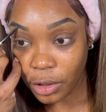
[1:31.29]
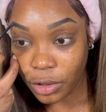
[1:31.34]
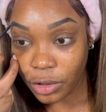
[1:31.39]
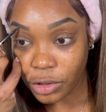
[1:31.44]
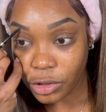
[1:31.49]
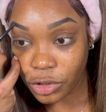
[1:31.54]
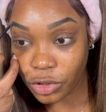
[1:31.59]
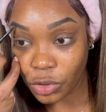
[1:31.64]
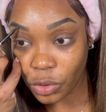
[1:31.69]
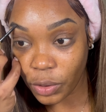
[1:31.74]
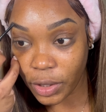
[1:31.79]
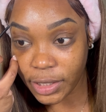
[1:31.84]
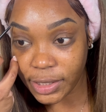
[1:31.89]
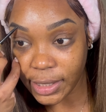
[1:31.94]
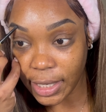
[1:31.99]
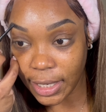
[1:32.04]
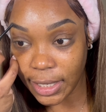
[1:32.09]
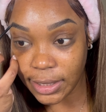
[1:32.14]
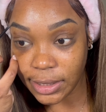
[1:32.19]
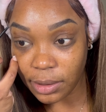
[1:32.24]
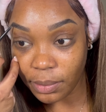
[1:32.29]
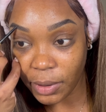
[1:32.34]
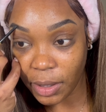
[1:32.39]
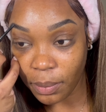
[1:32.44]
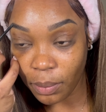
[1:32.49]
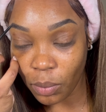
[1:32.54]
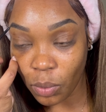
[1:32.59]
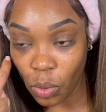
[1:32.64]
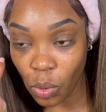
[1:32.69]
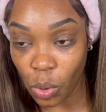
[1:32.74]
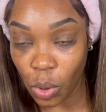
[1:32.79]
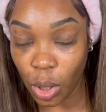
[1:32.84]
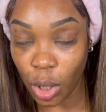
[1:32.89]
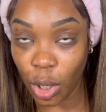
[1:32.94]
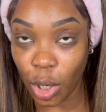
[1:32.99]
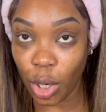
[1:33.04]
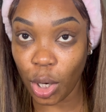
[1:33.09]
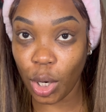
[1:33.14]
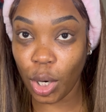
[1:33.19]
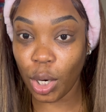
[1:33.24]
so it's a little bit
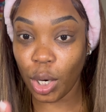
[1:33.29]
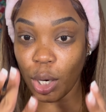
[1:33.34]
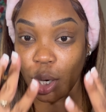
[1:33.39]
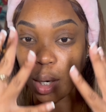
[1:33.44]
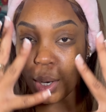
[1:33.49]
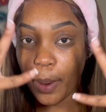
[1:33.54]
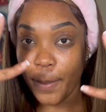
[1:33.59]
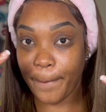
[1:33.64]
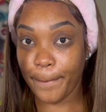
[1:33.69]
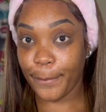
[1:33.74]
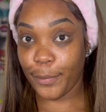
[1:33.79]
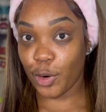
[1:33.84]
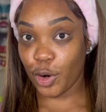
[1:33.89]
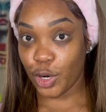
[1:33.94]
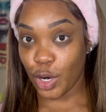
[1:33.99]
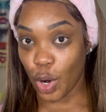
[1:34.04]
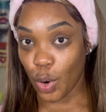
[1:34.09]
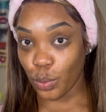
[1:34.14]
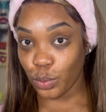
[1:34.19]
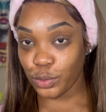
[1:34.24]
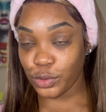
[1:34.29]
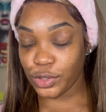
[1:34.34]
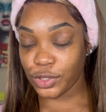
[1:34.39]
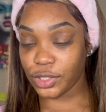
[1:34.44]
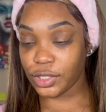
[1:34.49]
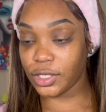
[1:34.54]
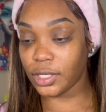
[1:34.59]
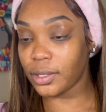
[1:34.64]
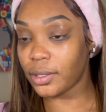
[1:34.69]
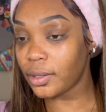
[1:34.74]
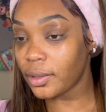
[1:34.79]
more pronounced.